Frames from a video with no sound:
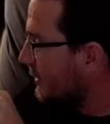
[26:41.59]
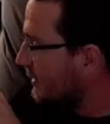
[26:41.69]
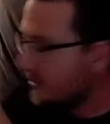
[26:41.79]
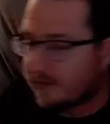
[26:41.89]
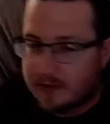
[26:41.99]
I'd
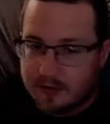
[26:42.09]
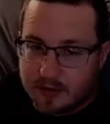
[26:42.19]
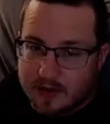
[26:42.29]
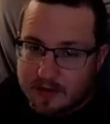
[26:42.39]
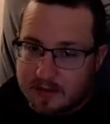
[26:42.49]
give it a
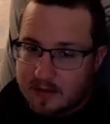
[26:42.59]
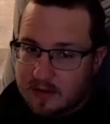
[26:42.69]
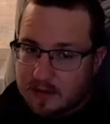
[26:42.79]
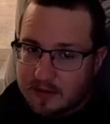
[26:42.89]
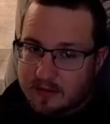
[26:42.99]
3.
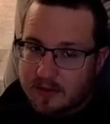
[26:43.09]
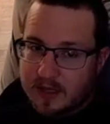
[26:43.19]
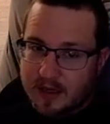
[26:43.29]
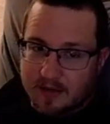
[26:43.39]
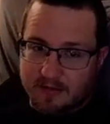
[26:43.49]
3
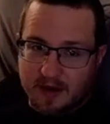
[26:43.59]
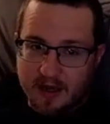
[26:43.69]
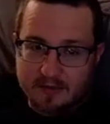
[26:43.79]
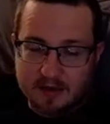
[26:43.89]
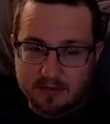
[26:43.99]
out of
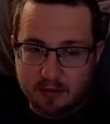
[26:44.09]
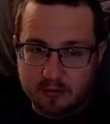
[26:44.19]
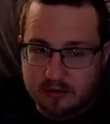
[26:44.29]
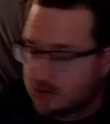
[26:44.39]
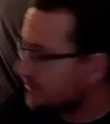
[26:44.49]
5
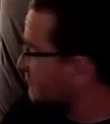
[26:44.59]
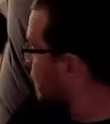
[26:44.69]
spooks.